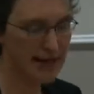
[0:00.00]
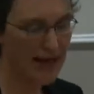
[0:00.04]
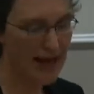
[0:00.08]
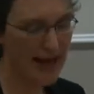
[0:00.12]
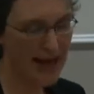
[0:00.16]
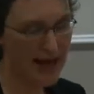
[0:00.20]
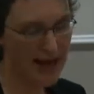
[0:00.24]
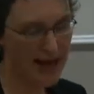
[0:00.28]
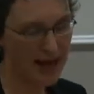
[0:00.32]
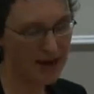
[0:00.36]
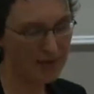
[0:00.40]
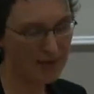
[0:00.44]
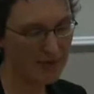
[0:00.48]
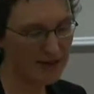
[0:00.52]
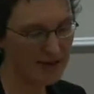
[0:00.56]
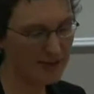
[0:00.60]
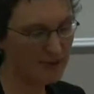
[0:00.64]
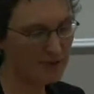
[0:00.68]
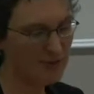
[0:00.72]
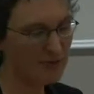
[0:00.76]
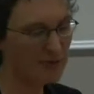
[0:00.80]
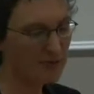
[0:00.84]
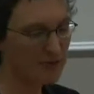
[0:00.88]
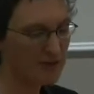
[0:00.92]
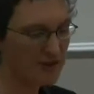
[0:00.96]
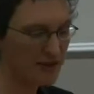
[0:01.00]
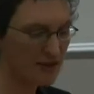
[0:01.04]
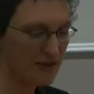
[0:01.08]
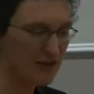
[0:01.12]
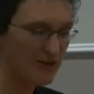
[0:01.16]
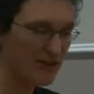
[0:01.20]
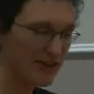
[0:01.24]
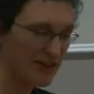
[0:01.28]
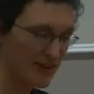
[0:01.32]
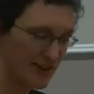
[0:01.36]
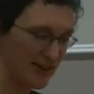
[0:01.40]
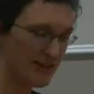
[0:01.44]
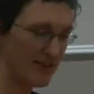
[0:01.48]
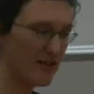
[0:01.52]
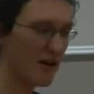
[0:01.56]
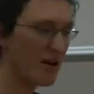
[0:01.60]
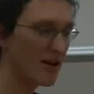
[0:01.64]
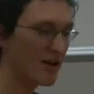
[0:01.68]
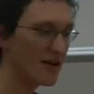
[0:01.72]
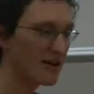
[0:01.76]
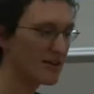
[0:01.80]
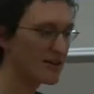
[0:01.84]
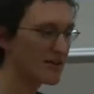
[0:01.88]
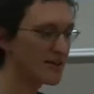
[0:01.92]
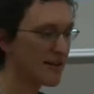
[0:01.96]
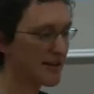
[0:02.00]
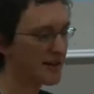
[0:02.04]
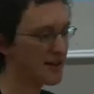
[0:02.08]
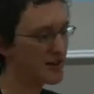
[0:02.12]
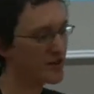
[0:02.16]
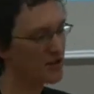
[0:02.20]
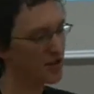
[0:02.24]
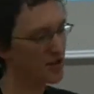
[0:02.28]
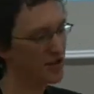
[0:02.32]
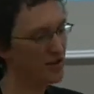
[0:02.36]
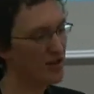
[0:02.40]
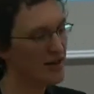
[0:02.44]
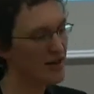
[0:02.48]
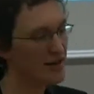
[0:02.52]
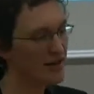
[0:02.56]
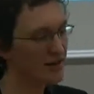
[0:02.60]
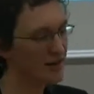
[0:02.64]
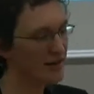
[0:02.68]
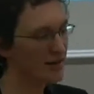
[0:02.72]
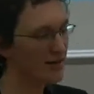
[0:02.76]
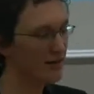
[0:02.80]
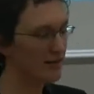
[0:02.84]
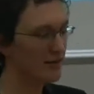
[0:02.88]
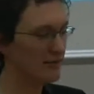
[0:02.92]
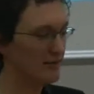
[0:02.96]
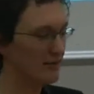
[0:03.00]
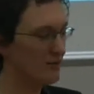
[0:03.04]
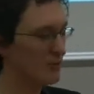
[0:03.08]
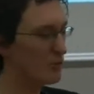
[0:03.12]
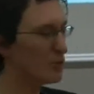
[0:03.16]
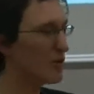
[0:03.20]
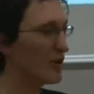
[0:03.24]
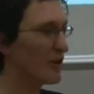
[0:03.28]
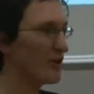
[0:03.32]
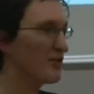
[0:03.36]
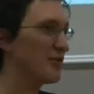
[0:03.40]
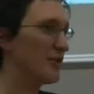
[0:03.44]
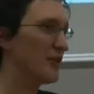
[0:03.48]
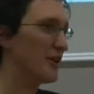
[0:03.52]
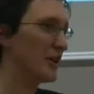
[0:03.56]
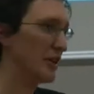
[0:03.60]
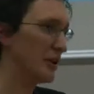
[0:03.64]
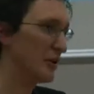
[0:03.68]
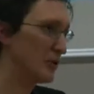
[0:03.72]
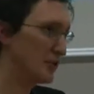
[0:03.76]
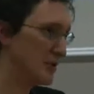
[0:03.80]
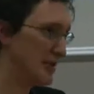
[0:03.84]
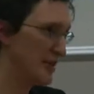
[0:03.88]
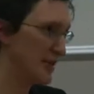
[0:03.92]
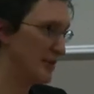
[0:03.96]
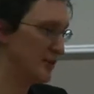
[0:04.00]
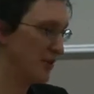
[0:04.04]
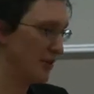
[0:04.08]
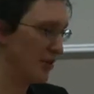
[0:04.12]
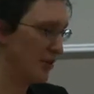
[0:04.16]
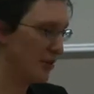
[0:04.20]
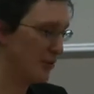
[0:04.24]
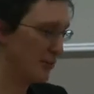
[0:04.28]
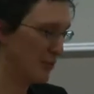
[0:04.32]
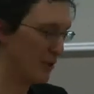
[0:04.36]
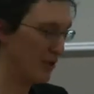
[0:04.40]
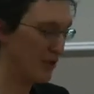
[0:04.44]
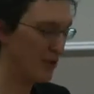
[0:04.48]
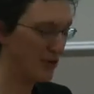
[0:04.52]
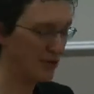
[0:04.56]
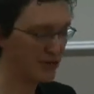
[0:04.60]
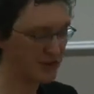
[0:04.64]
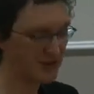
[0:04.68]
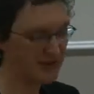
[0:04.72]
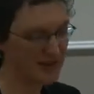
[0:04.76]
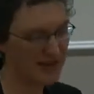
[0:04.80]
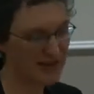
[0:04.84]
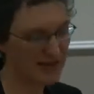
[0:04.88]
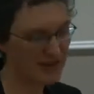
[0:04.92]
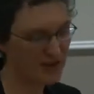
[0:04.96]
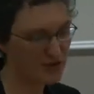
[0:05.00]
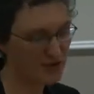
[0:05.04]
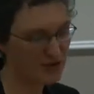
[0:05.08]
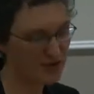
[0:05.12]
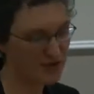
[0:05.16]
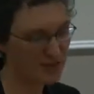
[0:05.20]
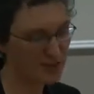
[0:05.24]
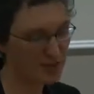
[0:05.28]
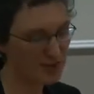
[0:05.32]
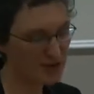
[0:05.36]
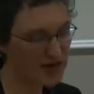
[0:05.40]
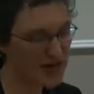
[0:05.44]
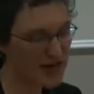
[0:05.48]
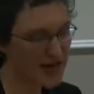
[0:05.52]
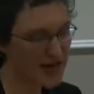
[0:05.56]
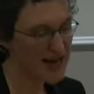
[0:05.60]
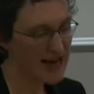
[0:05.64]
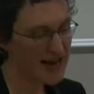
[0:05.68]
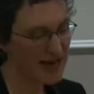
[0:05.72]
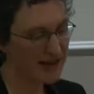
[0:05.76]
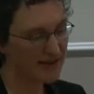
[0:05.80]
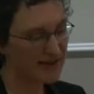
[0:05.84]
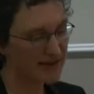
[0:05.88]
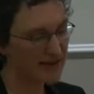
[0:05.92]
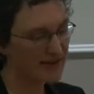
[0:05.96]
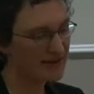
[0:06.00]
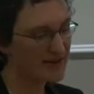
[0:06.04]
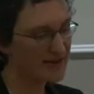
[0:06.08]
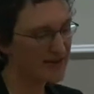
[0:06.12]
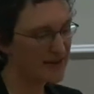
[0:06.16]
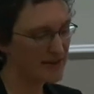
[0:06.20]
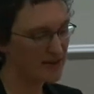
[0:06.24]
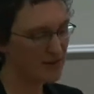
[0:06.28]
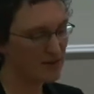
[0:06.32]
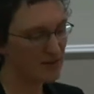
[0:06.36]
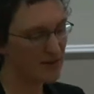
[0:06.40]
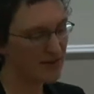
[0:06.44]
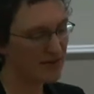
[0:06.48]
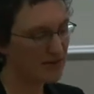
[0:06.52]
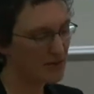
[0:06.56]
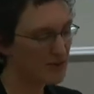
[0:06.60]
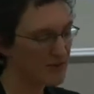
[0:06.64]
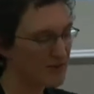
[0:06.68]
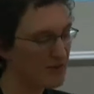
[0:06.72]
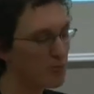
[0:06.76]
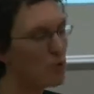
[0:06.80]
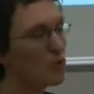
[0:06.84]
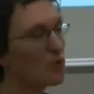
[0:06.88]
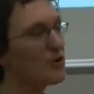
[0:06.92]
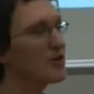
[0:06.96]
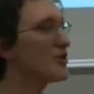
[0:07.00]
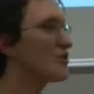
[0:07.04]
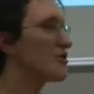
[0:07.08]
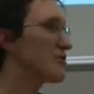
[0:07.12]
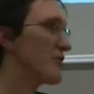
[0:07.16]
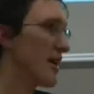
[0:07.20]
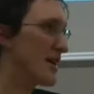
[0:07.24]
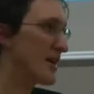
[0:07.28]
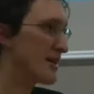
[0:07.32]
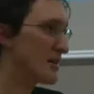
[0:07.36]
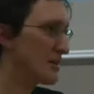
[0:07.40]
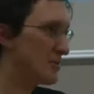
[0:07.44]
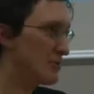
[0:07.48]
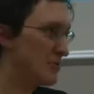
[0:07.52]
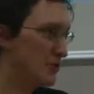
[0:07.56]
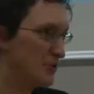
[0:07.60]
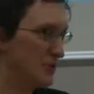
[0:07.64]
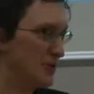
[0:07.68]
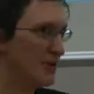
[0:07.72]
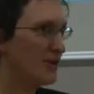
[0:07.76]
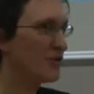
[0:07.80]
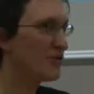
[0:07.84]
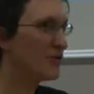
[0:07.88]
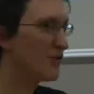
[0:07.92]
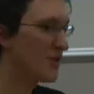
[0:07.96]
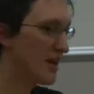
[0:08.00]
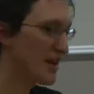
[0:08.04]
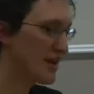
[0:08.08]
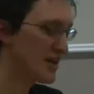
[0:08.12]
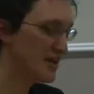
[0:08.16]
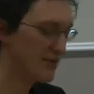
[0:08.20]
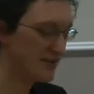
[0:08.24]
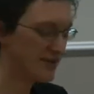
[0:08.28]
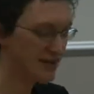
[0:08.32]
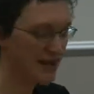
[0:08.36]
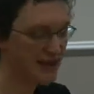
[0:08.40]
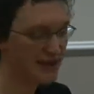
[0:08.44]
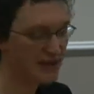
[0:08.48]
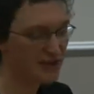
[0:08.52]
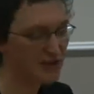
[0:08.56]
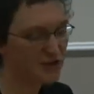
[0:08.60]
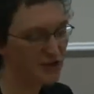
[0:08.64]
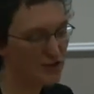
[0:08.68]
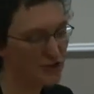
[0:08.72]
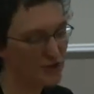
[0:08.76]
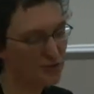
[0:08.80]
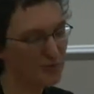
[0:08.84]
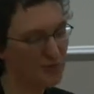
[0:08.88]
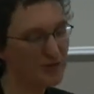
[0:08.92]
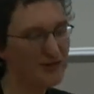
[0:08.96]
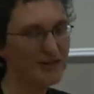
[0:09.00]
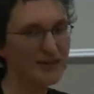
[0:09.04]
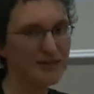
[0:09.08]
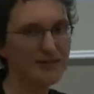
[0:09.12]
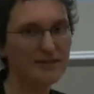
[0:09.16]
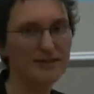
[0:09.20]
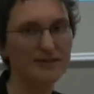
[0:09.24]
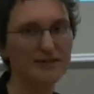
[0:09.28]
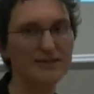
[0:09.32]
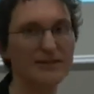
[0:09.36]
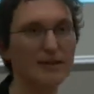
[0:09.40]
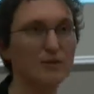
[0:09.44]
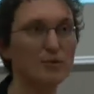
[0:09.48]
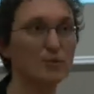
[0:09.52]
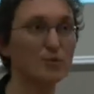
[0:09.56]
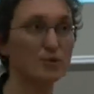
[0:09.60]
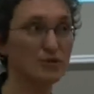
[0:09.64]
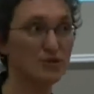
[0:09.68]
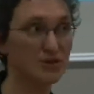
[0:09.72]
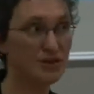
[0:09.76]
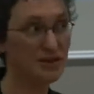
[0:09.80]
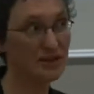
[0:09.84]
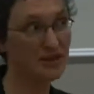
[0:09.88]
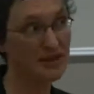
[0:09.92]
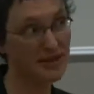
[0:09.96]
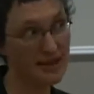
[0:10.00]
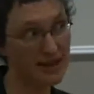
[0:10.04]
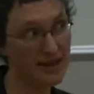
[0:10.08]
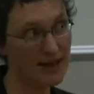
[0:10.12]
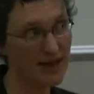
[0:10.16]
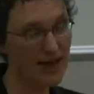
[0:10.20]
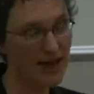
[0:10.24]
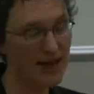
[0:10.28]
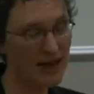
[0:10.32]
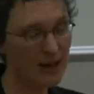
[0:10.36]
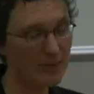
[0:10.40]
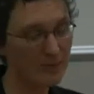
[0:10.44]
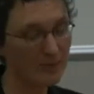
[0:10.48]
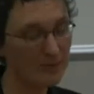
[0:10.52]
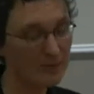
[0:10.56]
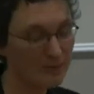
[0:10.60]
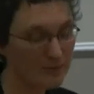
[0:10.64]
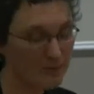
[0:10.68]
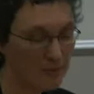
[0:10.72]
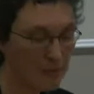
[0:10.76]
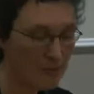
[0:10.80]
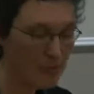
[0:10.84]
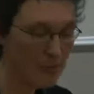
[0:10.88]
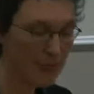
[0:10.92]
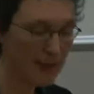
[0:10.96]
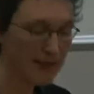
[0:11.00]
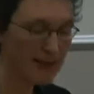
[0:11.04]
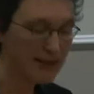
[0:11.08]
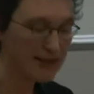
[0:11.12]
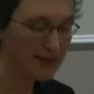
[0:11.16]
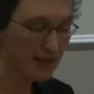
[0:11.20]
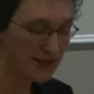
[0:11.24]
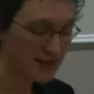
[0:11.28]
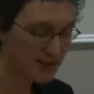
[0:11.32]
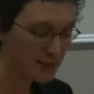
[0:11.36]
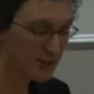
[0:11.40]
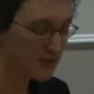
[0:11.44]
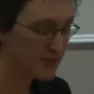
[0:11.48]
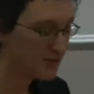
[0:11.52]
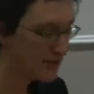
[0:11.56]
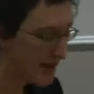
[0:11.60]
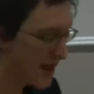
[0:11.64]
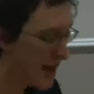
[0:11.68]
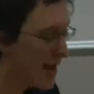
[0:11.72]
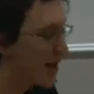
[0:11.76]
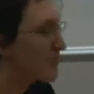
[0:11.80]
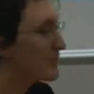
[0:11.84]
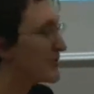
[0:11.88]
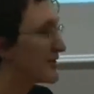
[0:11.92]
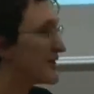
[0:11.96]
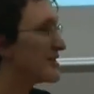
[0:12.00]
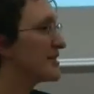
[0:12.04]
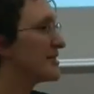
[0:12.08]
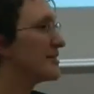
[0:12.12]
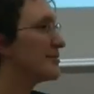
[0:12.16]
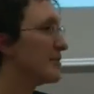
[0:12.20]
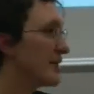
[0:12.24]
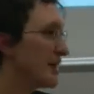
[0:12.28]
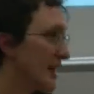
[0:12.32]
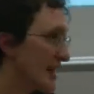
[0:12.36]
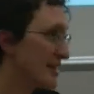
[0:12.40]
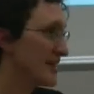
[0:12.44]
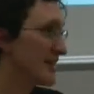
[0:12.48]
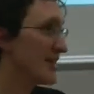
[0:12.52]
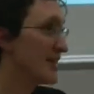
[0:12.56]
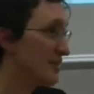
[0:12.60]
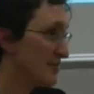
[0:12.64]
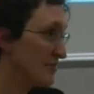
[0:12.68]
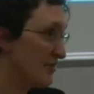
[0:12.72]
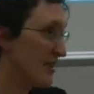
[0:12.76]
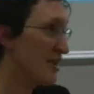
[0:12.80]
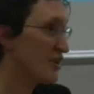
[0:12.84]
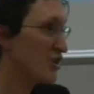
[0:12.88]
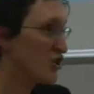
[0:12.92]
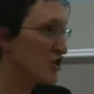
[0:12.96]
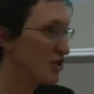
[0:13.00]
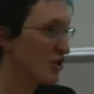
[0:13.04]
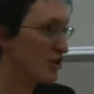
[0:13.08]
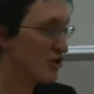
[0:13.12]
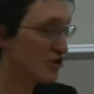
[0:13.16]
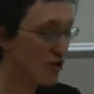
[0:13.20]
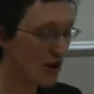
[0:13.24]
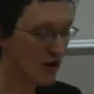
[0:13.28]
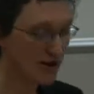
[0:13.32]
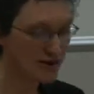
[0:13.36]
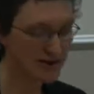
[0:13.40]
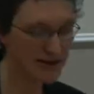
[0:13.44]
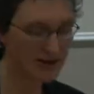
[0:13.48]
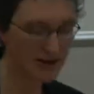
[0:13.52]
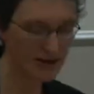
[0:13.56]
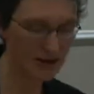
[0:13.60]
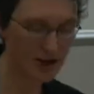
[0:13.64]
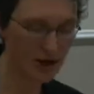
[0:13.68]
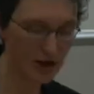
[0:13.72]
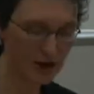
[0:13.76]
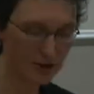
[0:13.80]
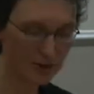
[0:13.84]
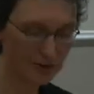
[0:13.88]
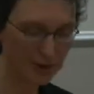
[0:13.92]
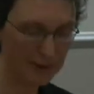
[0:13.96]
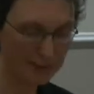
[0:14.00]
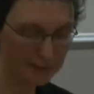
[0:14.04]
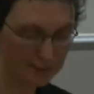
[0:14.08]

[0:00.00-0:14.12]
I suppose particularly the design sector can work very closely with other sectors, but that if there was more interaction between the creative sector and other businesses, it would I suppose, help to stimulate innovation across the economy.